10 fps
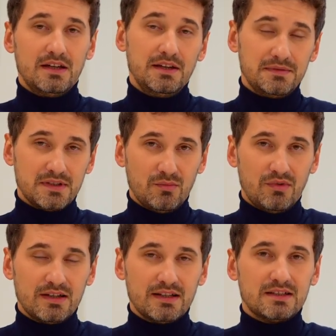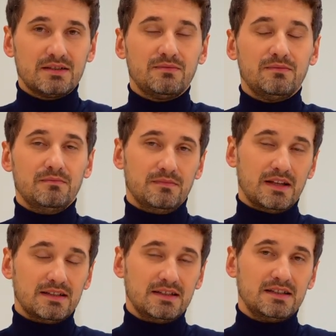If someone is
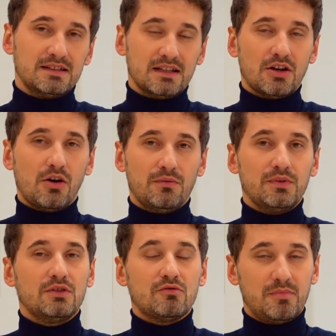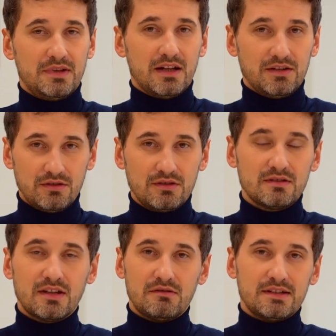the citizen of European
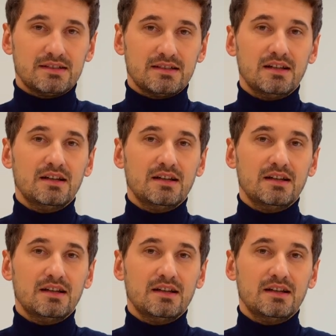Union, there is